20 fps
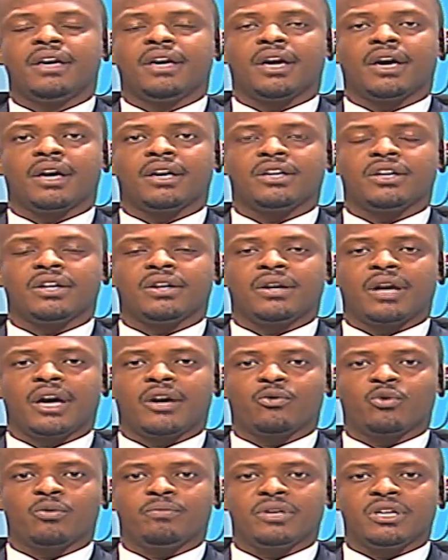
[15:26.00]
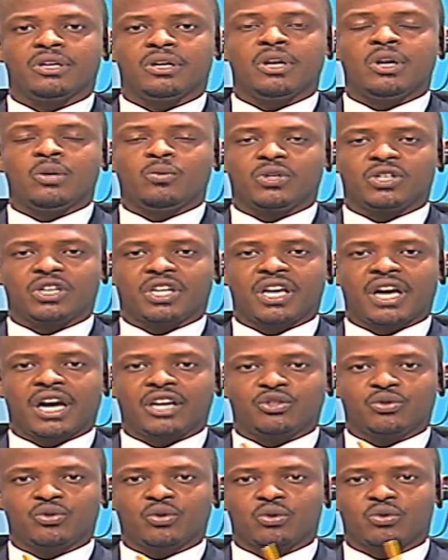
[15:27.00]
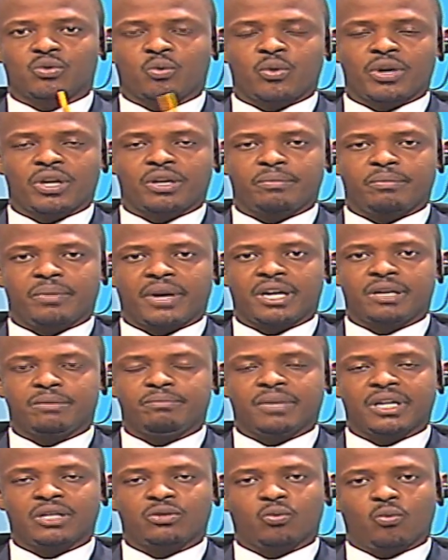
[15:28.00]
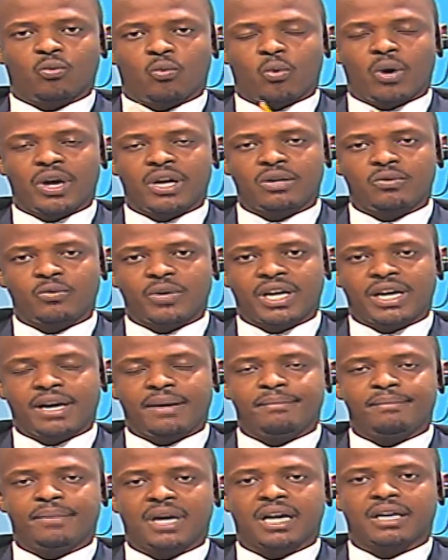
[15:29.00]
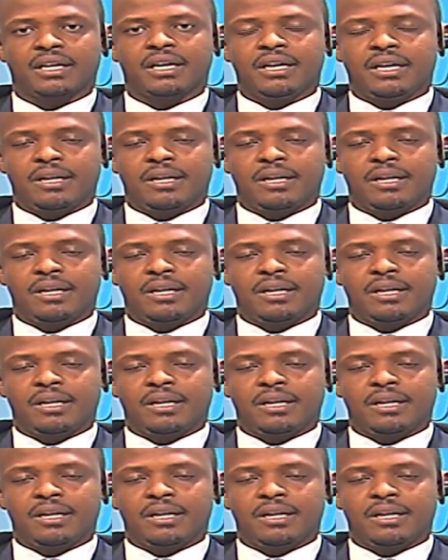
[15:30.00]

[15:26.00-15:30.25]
uh, in Nairobi. We're taking a short, quick break, but when we come back,